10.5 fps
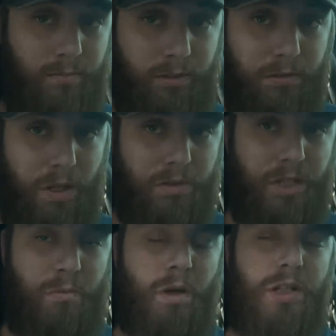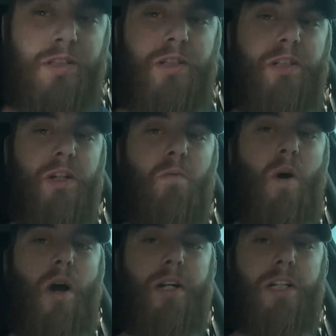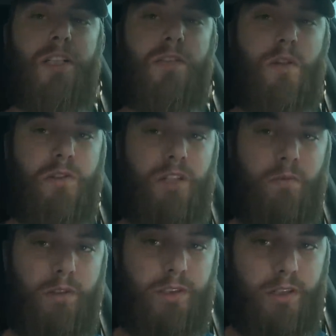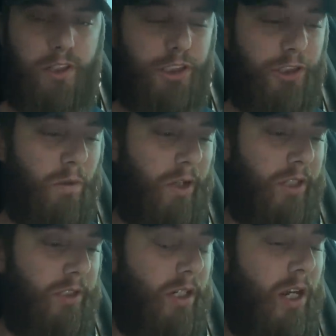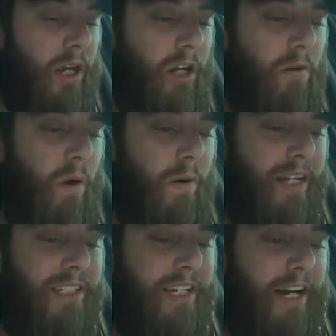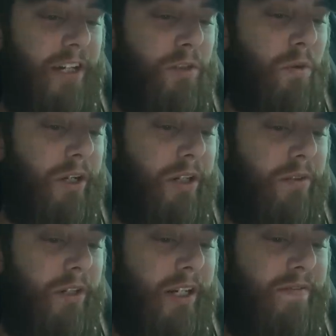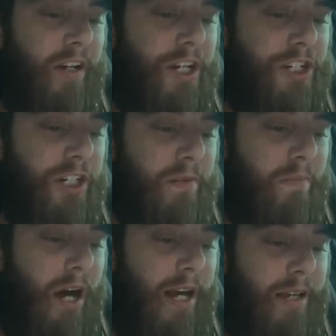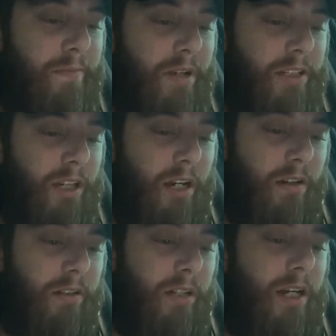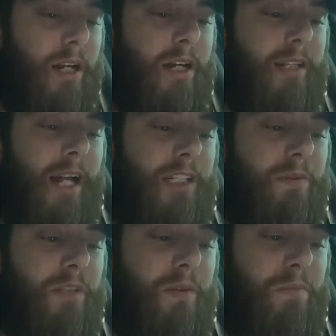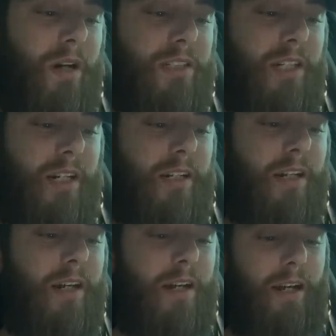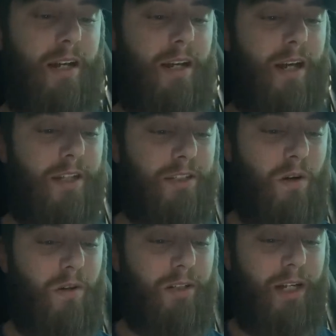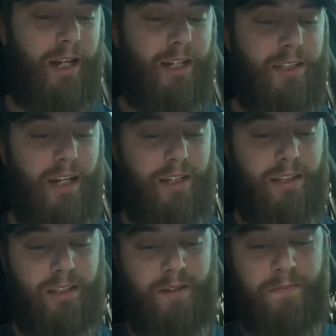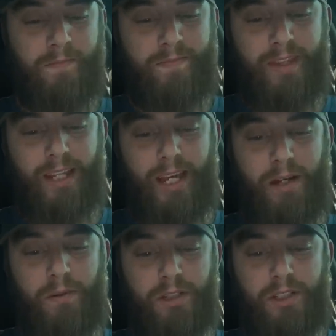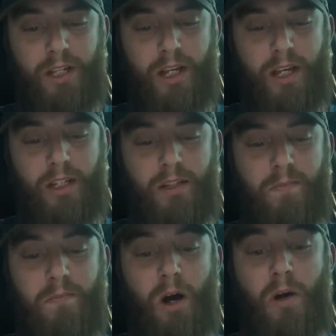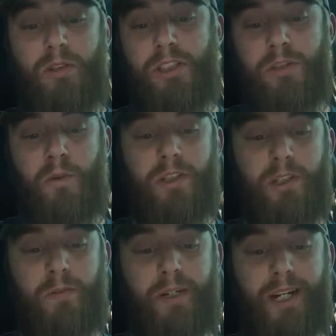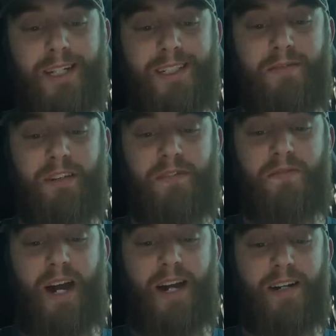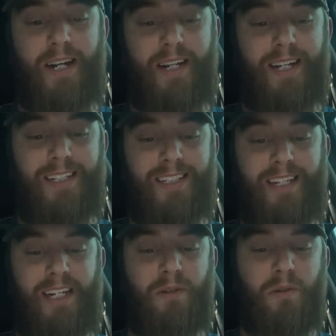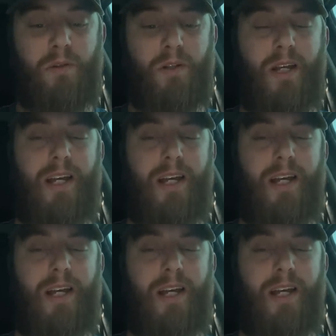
close it was to their waters, close it was to their shores. Quote, a territorial invasion by a missile. That's what the president has called it, and it says it was the most North Korea has ever fired in a single